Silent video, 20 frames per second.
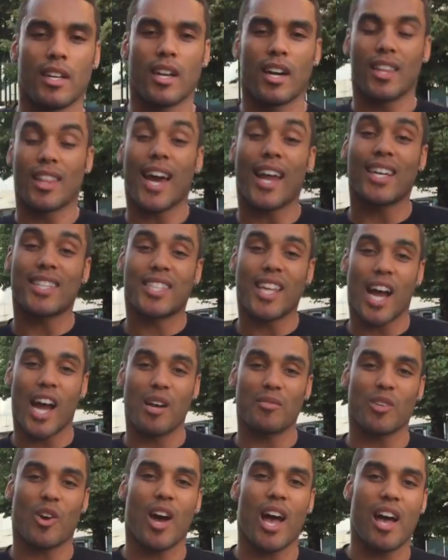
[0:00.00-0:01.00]
A lot of
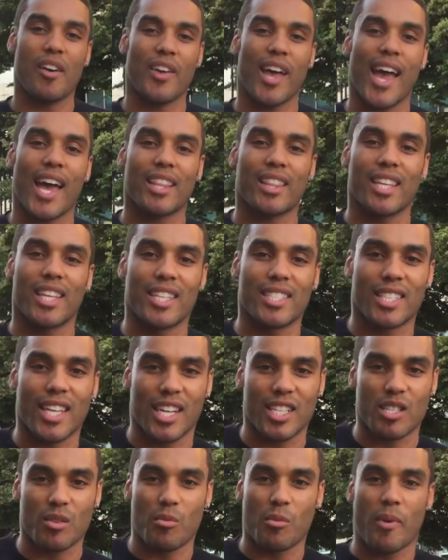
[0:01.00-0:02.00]
times I'll have athletes,
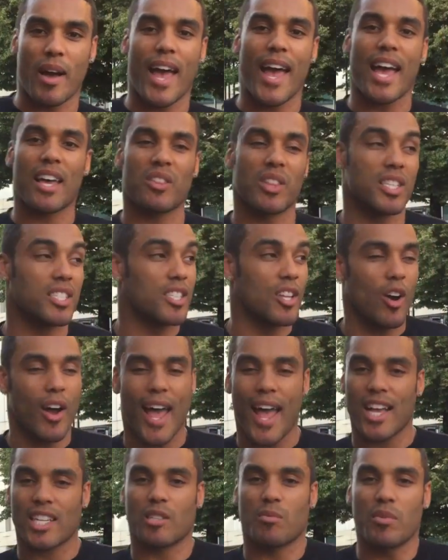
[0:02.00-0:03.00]
like some of my athletes, they'll
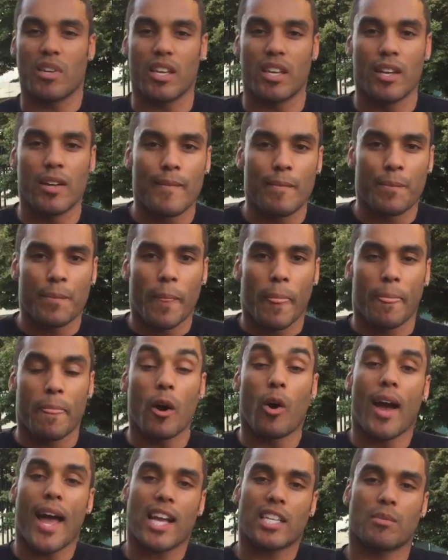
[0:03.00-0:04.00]

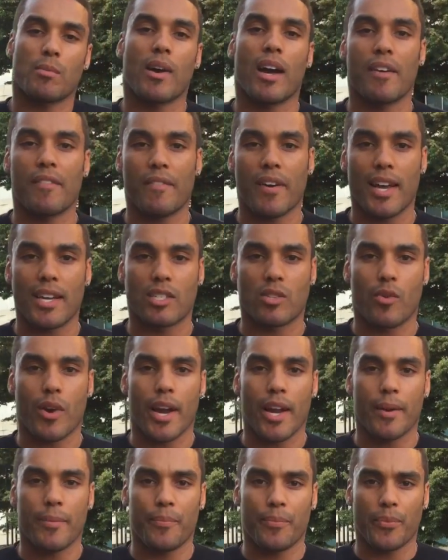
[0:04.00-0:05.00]
ask my advice,
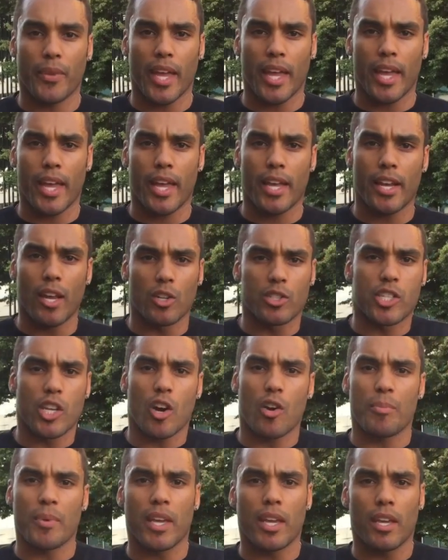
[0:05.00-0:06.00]
right? And they'll
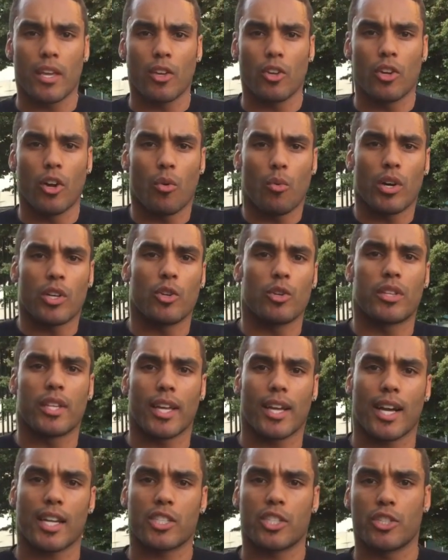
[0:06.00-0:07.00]
tell me, you know, what do you
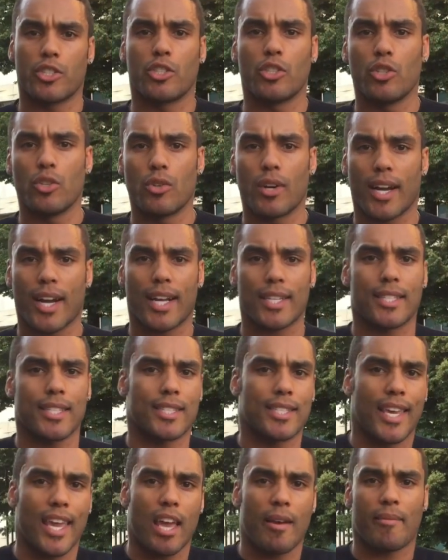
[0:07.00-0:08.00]
think I should do? I got
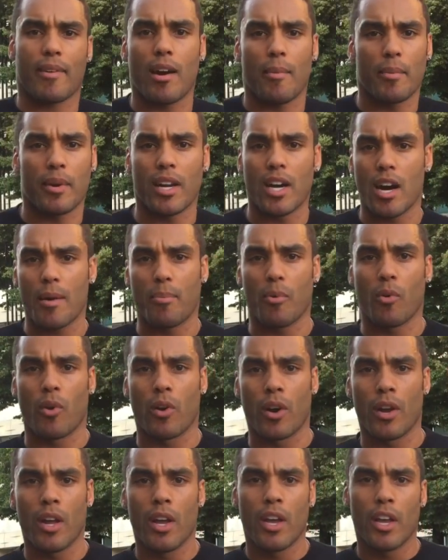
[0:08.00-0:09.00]
this camp coming up,
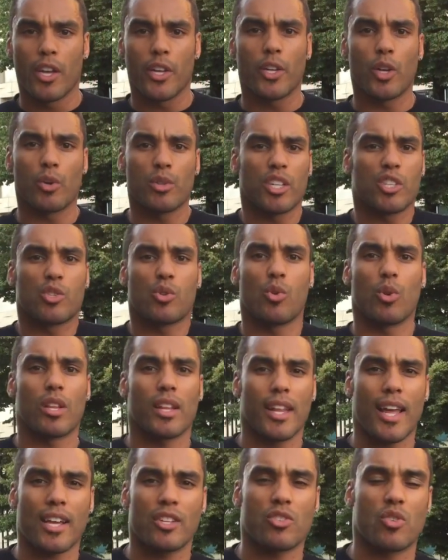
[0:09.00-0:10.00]
or, you know, this school
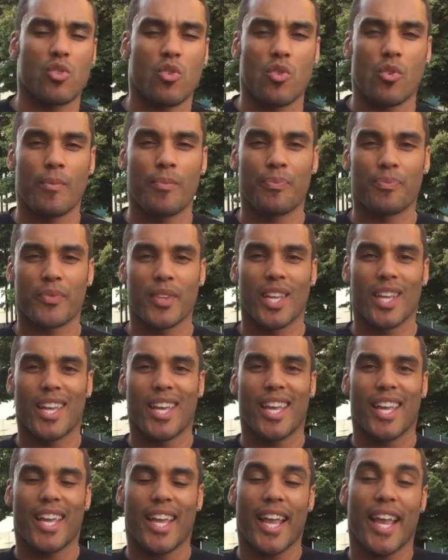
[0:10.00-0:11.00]
or that school.
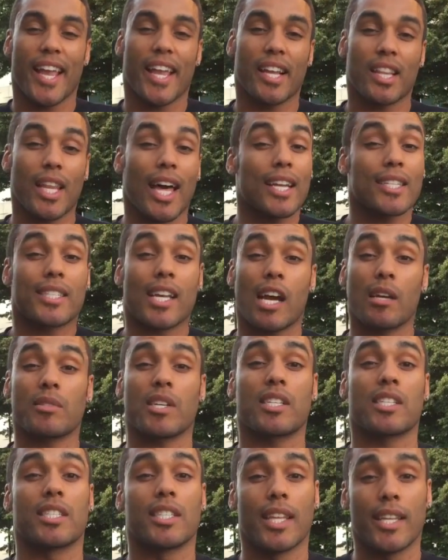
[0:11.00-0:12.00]
And a lot of times
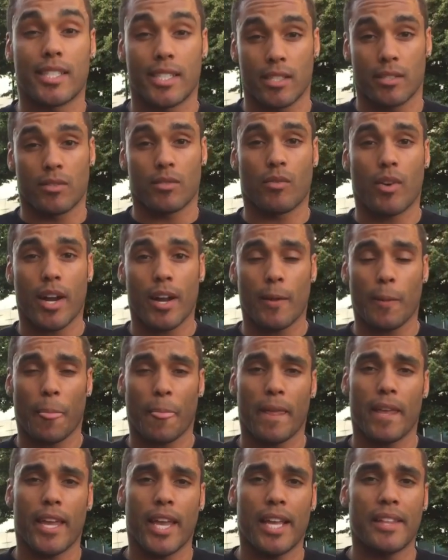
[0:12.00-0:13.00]
I just listen, right?
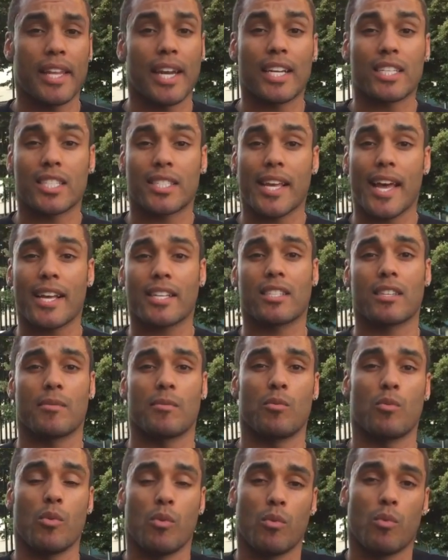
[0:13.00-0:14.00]
And then I just ask
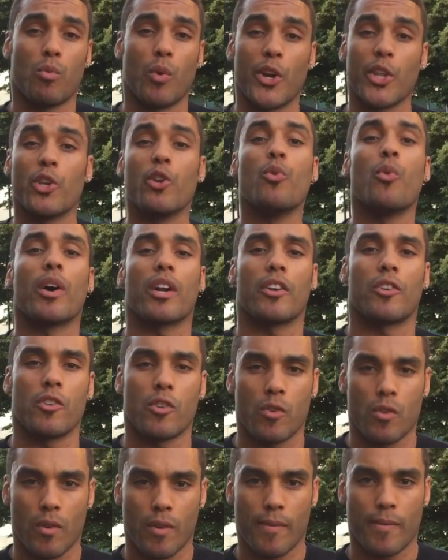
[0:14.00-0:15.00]
them, well, what do you want to
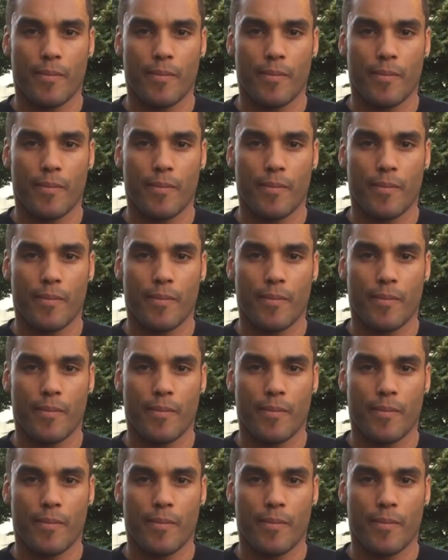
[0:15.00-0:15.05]
do?